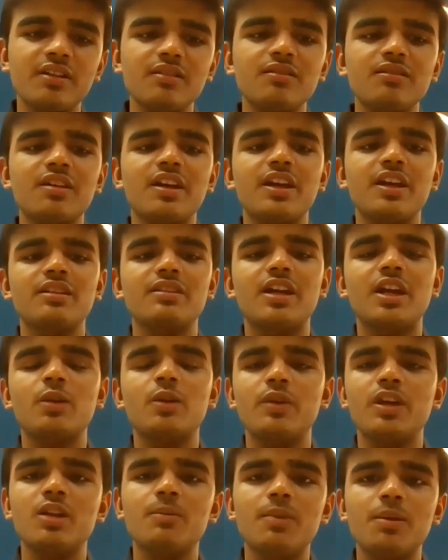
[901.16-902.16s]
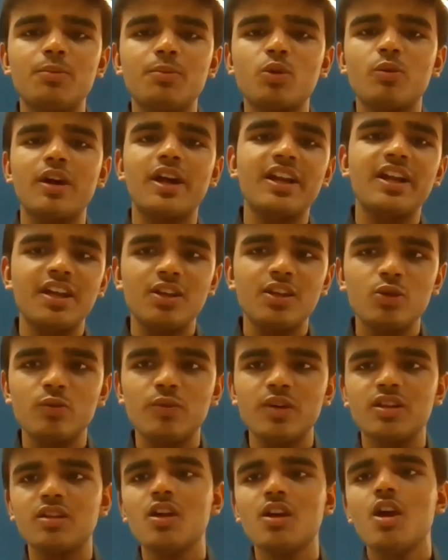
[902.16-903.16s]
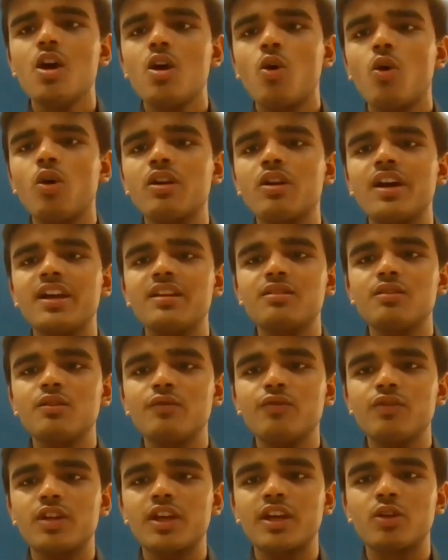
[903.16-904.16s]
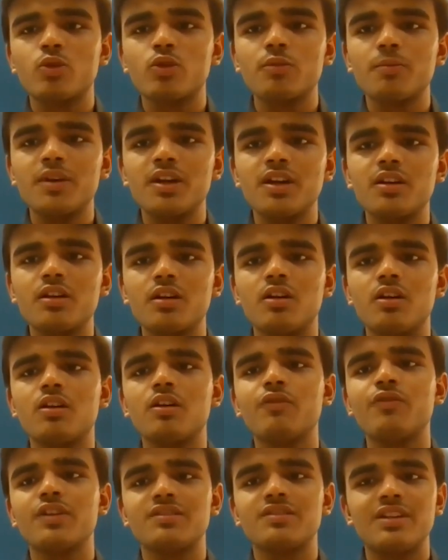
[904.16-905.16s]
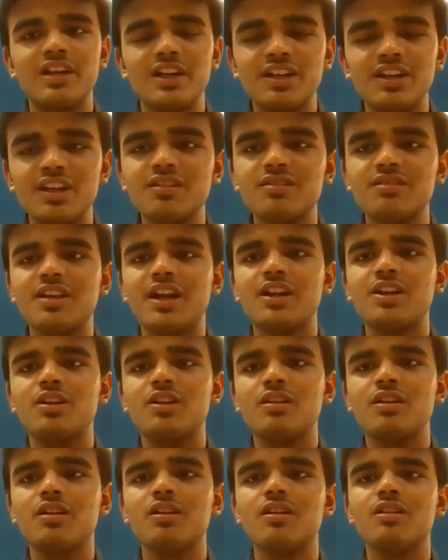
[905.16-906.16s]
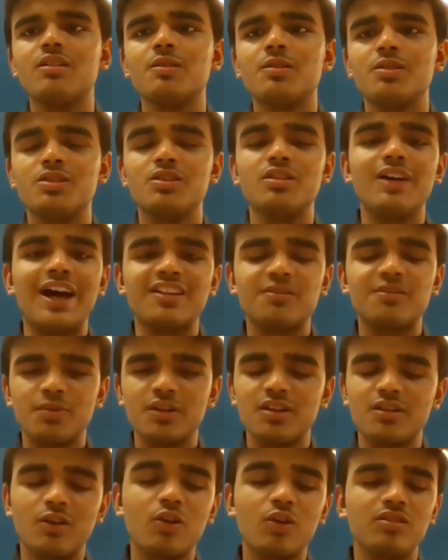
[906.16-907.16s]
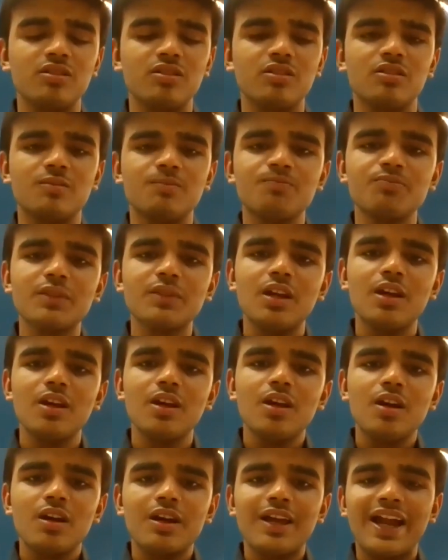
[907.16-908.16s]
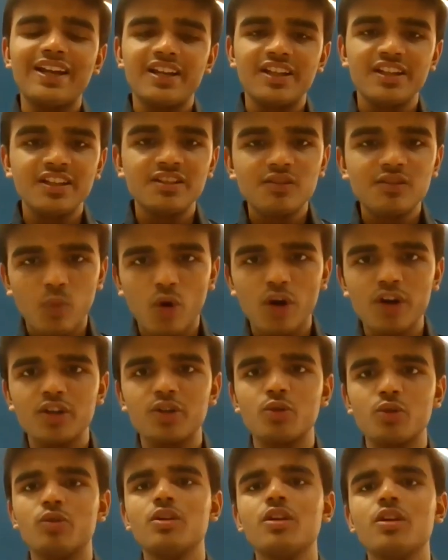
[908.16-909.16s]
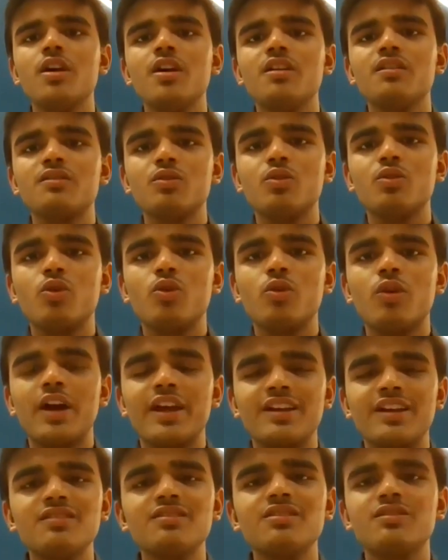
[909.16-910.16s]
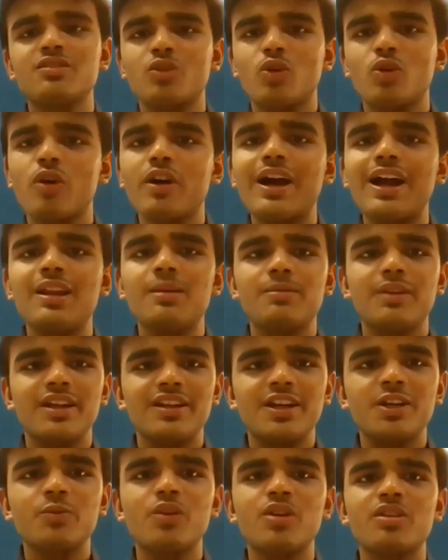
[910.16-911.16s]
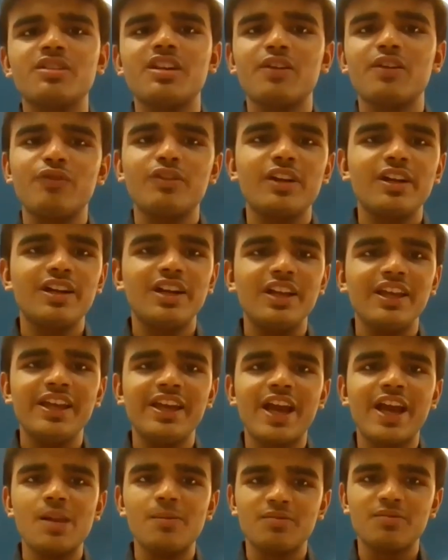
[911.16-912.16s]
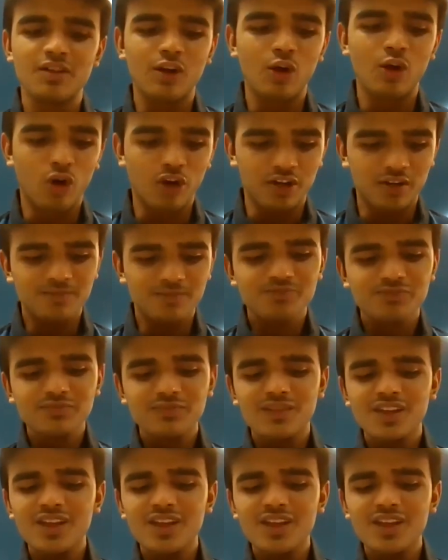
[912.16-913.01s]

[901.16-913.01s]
kicked in saying that we'll be providing you with all kinds of recruitment facilities that the aspirant or the candidates want to. So I guess a strong alumni network definitely helps a lot.